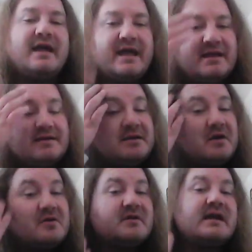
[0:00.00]
And, you
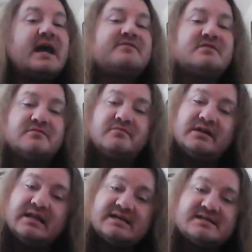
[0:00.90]
know, after
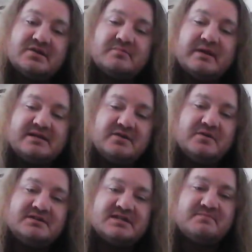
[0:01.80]
what Lesnar had been
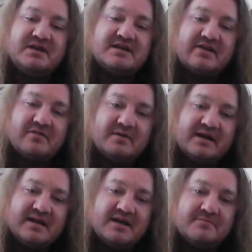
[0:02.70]
doing, just beating
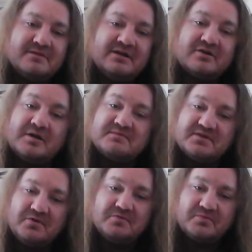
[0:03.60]
everybody up, here
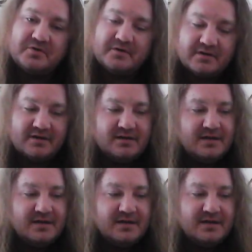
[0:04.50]
comes Goldberg.